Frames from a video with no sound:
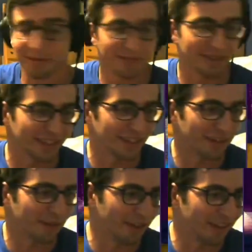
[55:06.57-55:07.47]
a really good
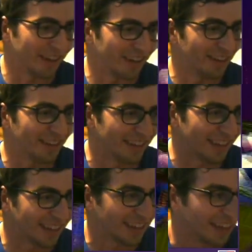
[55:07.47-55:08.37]
run.
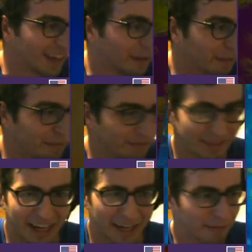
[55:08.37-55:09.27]
Like
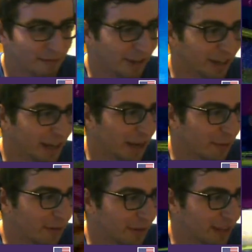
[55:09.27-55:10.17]
I am very
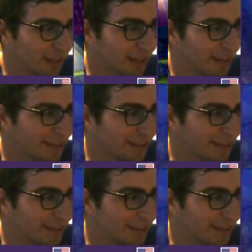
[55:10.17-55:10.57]
happy with that.